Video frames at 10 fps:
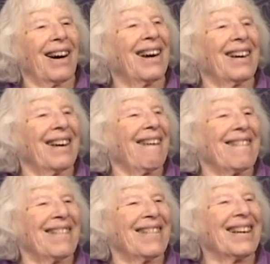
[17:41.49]
we'll uh, move
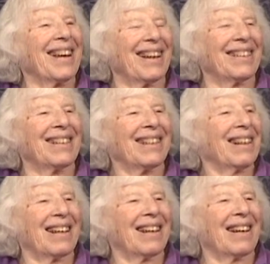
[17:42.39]
on, yeah. won't
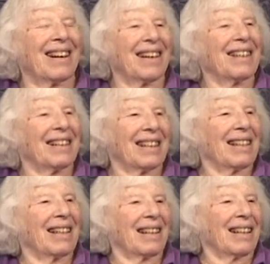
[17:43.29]
we? Um, I,